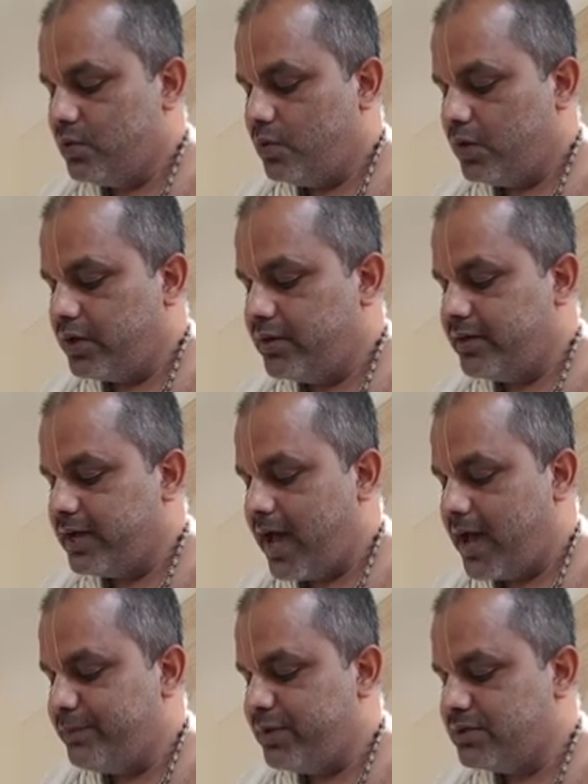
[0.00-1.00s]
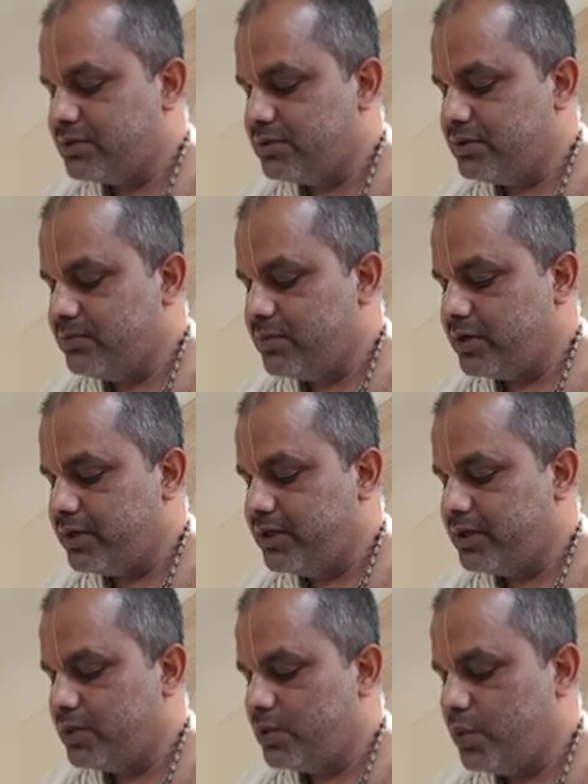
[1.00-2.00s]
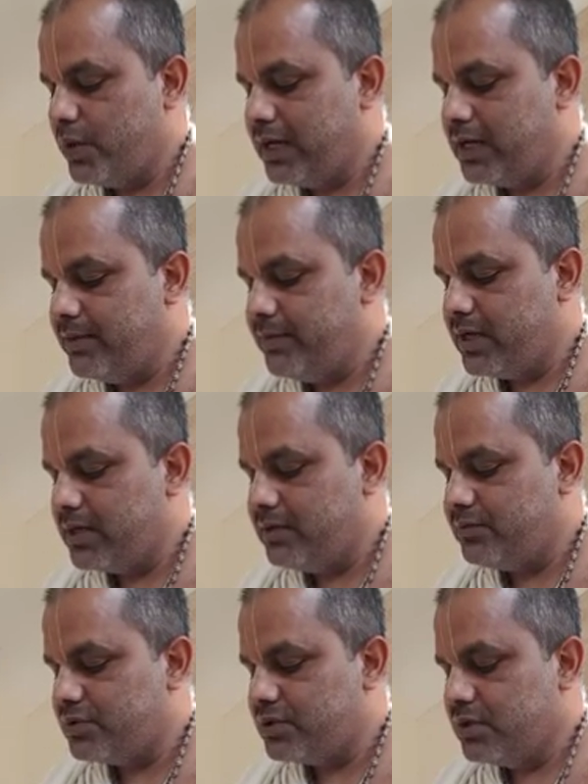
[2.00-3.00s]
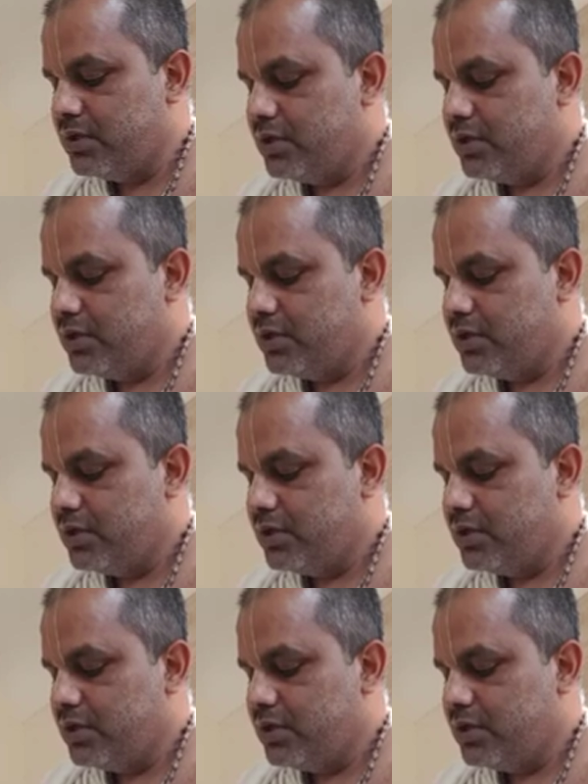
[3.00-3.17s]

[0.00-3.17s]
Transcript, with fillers: Whatever happens to the body quickly becomes